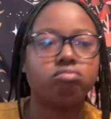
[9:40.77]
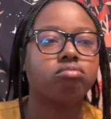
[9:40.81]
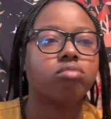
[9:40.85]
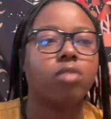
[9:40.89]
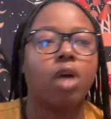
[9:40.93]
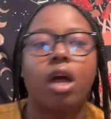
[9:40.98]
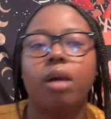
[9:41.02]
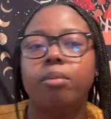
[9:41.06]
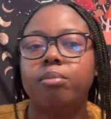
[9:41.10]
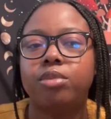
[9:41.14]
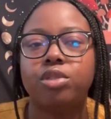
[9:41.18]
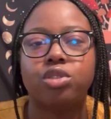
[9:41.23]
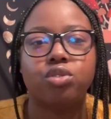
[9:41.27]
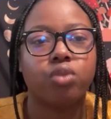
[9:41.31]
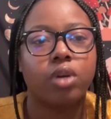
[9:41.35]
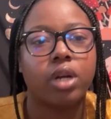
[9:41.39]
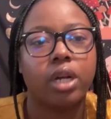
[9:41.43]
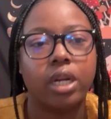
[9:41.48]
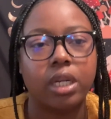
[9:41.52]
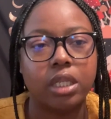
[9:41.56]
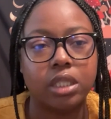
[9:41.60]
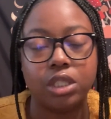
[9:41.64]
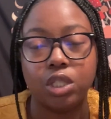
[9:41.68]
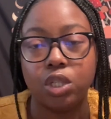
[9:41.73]
I'm just
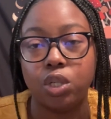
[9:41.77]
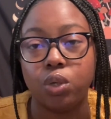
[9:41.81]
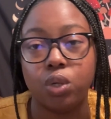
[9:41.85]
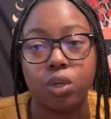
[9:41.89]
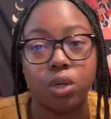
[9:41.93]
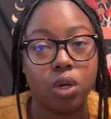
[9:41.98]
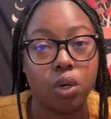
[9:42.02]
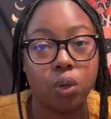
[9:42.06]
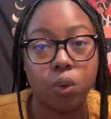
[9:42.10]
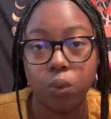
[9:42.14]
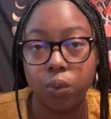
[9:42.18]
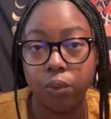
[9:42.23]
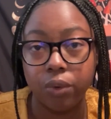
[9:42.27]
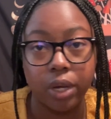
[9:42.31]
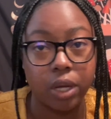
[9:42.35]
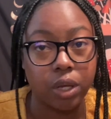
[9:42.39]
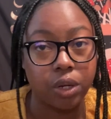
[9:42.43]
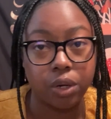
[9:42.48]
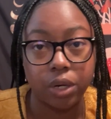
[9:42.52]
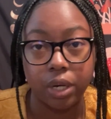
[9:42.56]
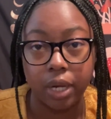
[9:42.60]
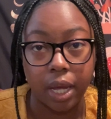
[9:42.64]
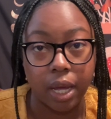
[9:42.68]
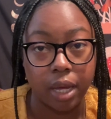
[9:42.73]
ready to see who killed
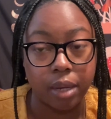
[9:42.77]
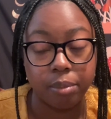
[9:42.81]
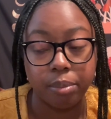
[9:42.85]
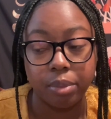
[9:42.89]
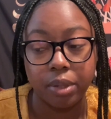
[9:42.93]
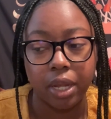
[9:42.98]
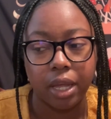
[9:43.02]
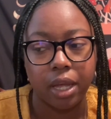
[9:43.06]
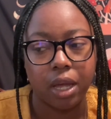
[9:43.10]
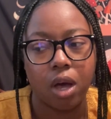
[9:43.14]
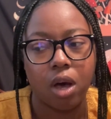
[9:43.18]
her dad, but like,